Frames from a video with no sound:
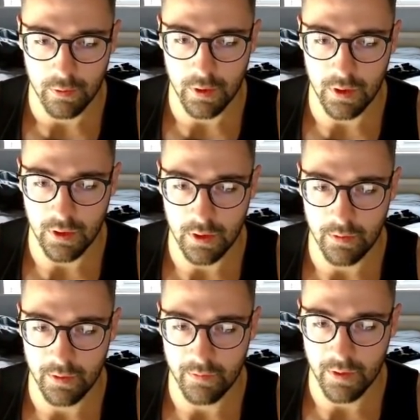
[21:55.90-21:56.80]

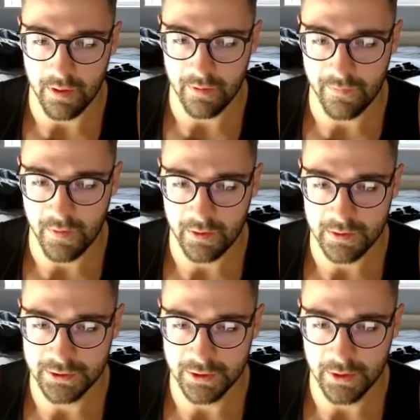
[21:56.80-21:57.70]
another
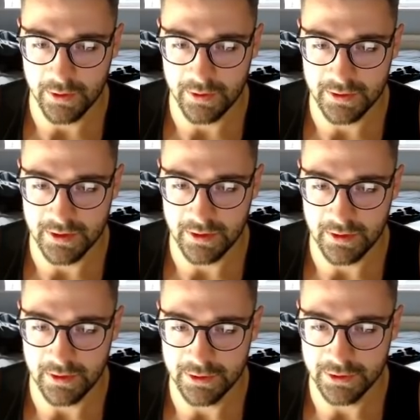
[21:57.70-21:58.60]
function, detect
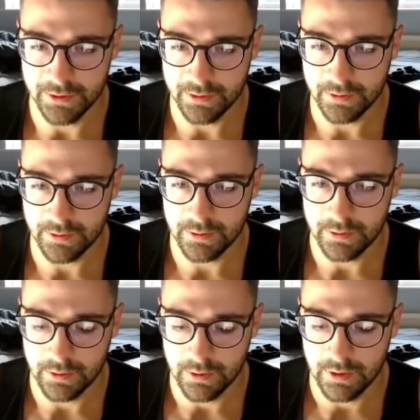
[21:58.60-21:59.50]
collision,
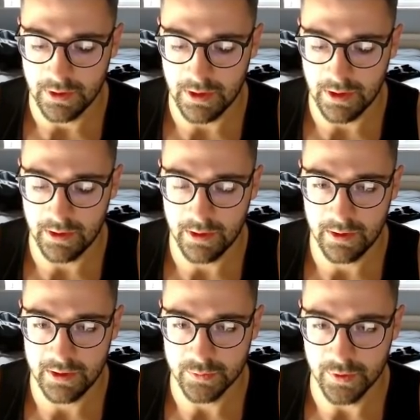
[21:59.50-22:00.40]
and
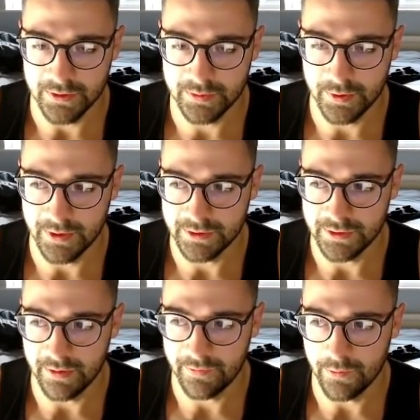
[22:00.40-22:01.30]
this one's pretty
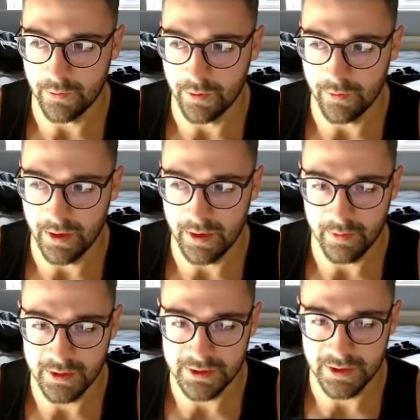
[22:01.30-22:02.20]
straightforward really. We just